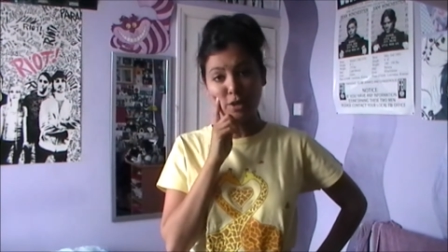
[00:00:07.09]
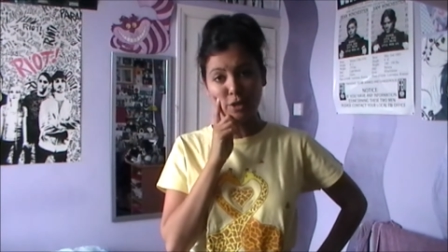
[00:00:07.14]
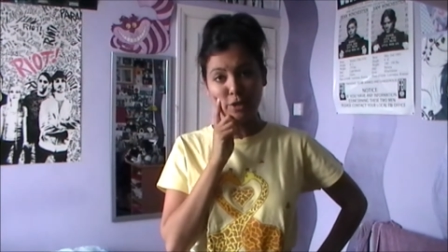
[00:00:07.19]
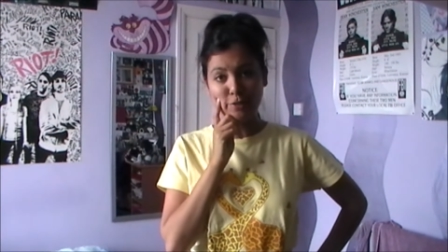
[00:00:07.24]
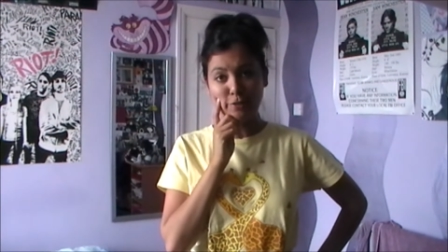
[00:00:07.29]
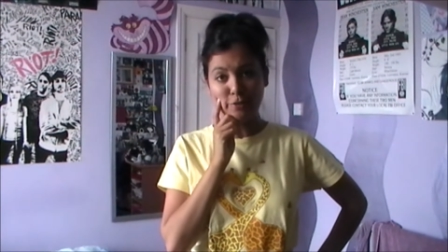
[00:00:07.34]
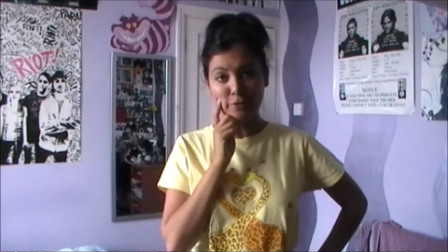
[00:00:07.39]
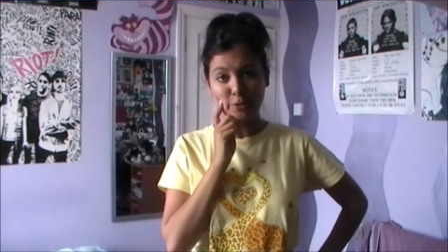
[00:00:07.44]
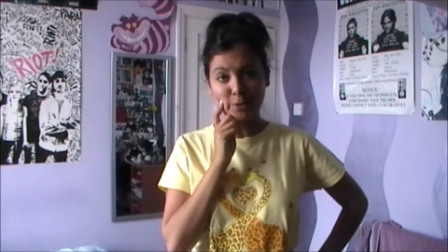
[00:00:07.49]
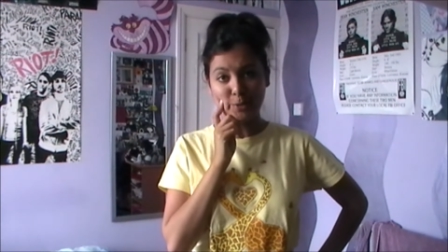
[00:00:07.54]

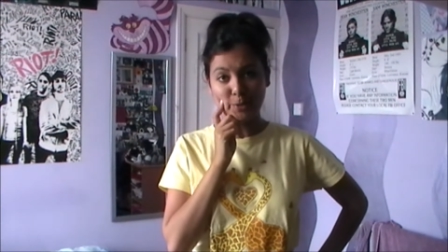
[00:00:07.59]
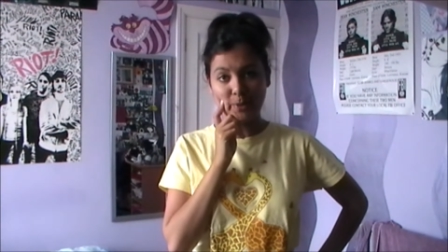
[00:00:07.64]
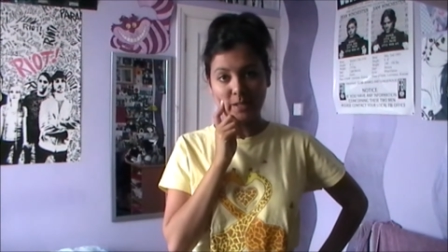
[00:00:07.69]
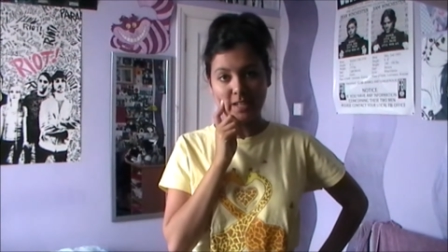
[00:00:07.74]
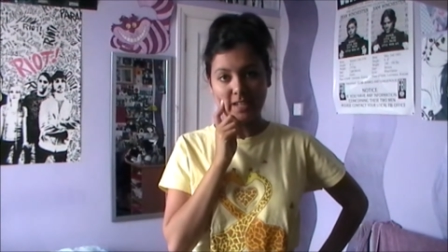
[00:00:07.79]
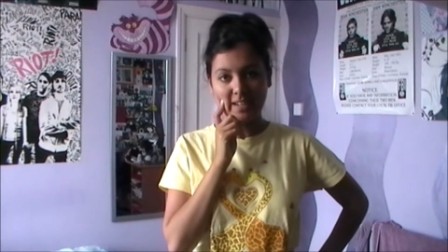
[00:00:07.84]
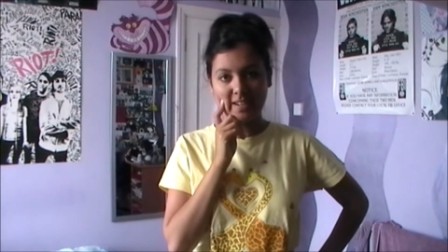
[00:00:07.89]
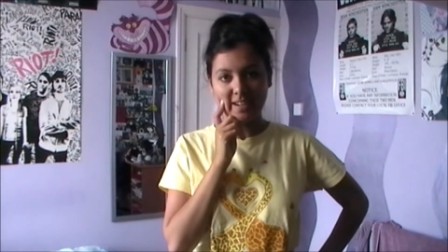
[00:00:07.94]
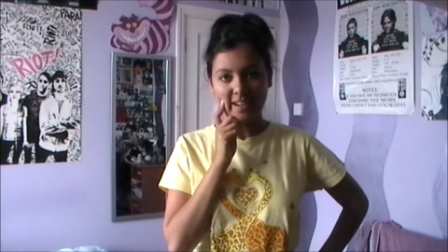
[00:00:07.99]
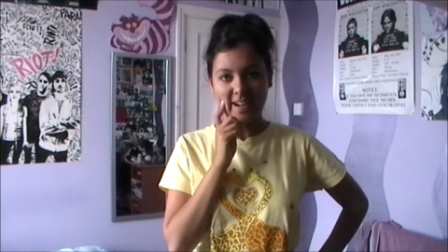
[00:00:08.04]
over a
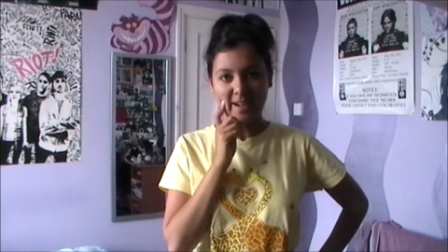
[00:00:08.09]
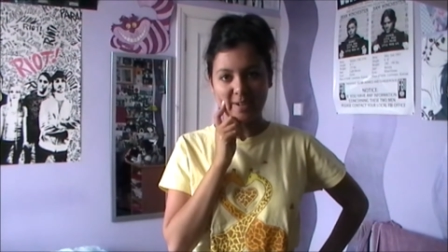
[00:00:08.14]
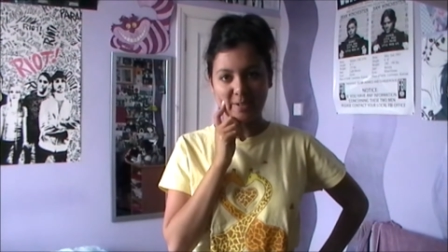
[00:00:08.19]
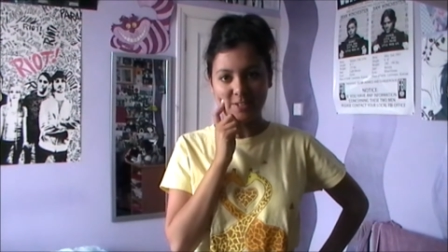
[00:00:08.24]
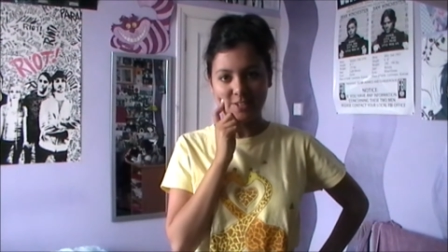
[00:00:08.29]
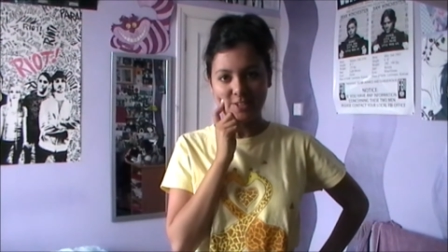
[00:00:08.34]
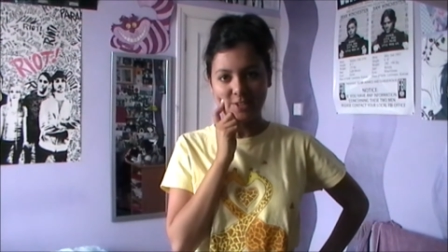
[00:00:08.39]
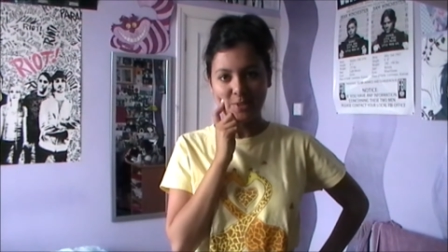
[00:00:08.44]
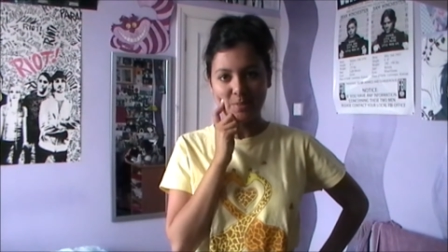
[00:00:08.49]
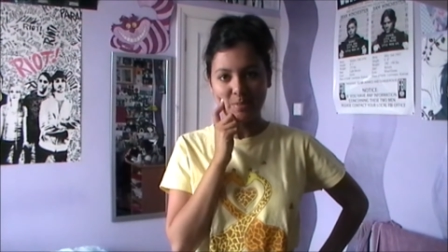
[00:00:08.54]
week now,
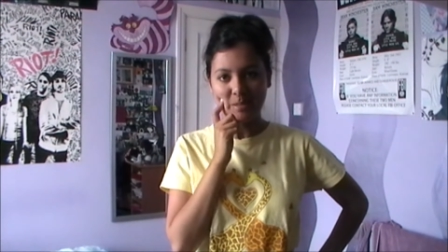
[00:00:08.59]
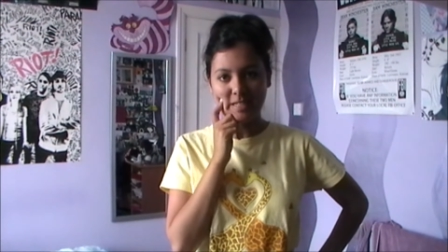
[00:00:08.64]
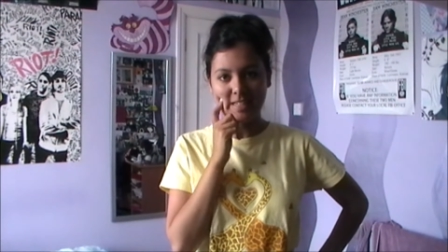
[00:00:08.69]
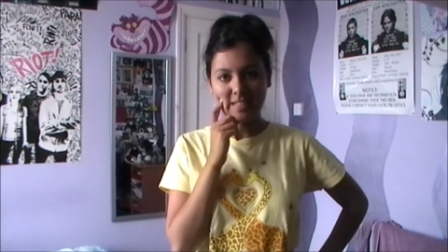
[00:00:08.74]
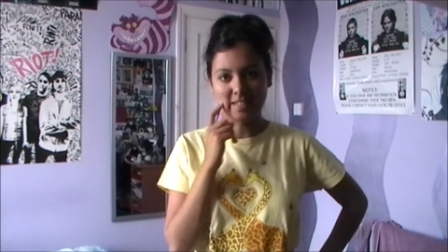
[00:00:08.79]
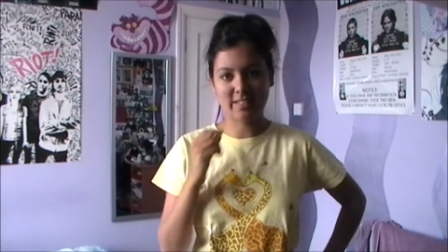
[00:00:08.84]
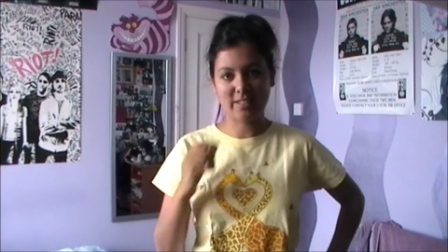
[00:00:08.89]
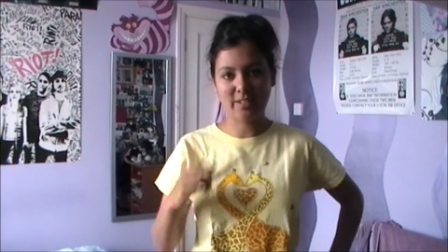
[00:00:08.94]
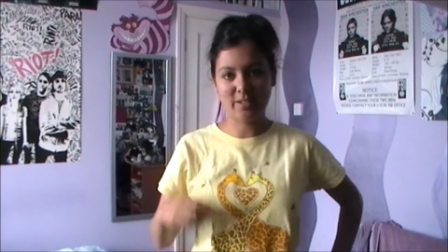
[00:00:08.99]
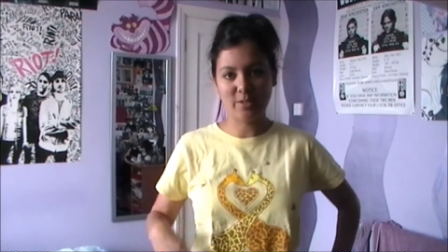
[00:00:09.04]
so please
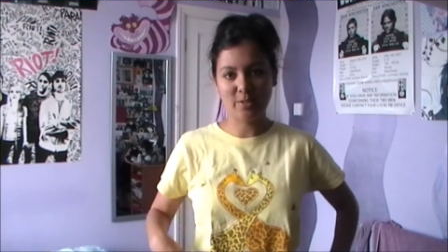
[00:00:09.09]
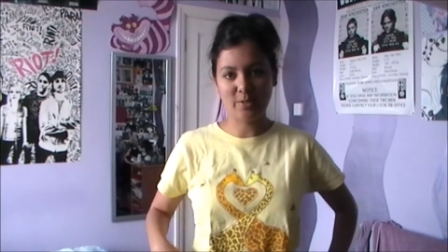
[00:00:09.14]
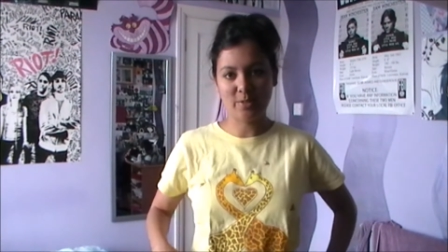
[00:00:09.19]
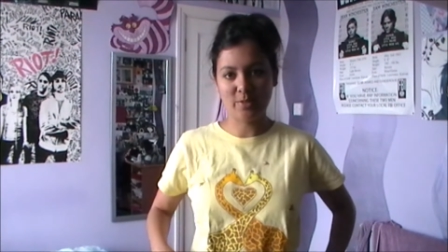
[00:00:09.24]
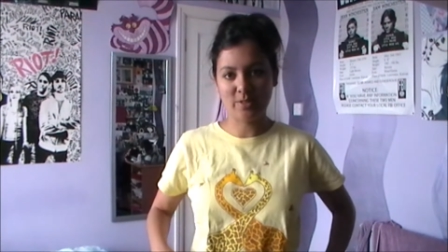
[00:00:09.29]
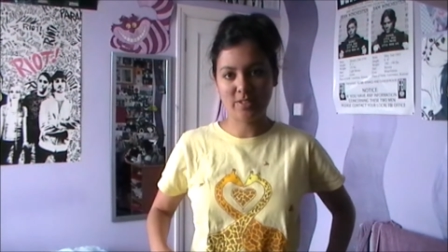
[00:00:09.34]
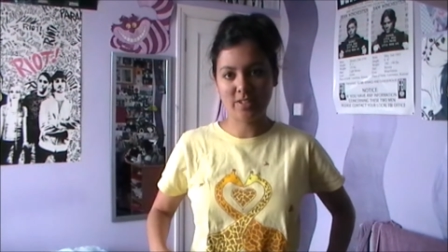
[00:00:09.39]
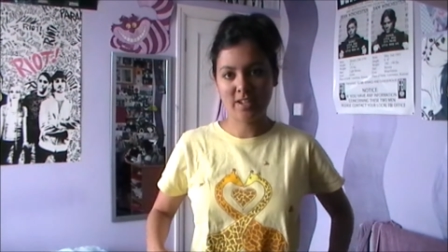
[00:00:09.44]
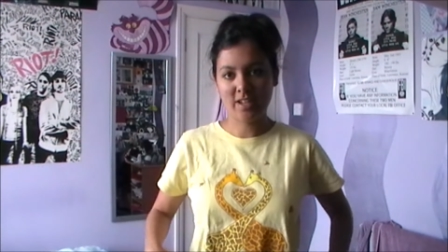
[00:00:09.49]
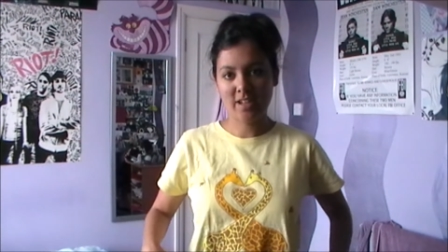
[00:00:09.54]

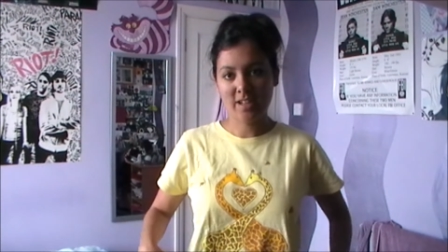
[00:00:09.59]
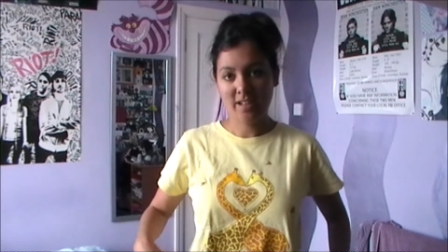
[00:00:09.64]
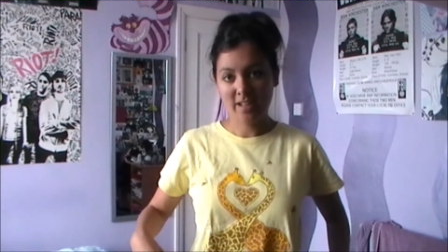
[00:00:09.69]
excuse